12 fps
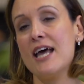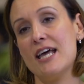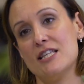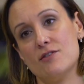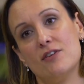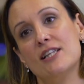
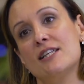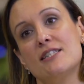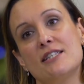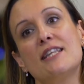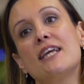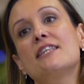as well
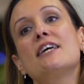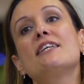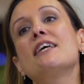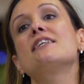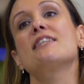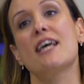as the data
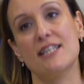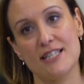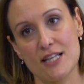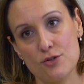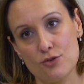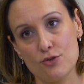it has
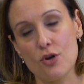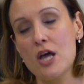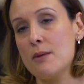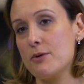access to.